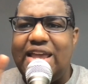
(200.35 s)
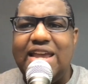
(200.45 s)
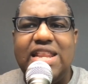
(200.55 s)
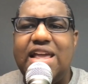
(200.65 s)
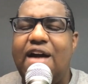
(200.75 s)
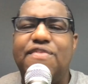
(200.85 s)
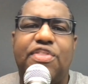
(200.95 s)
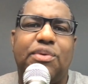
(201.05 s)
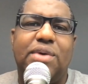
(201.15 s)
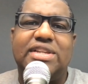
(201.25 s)
any of the
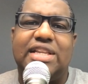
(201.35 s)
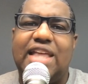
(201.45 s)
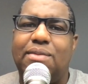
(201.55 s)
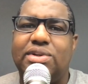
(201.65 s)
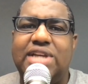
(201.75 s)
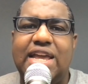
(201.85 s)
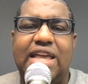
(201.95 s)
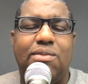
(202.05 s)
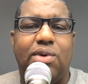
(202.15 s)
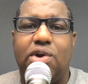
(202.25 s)
threes that they were
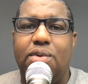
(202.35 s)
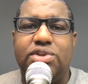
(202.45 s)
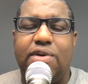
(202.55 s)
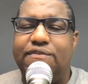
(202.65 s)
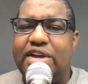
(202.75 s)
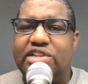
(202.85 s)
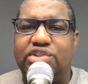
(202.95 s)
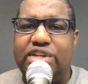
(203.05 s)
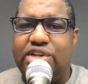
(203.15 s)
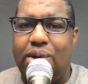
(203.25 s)
taking were going to
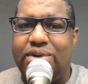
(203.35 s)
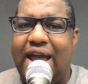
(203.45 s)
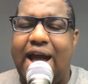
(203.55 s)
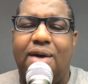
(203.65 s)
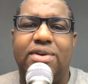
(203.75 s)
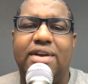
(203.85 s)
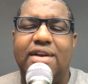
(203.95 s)
eventually go down.